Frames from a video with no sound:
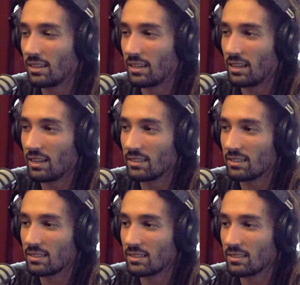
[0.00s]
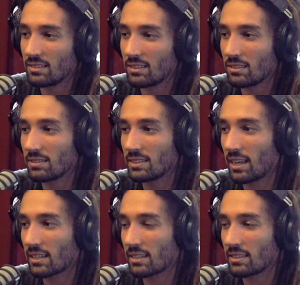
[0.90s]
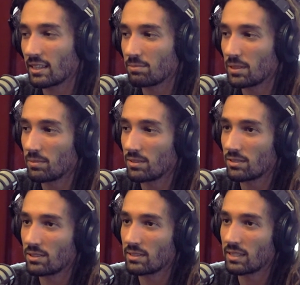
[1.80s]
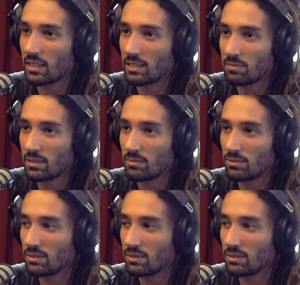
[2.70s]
And instead of attacking that, people start attacking people.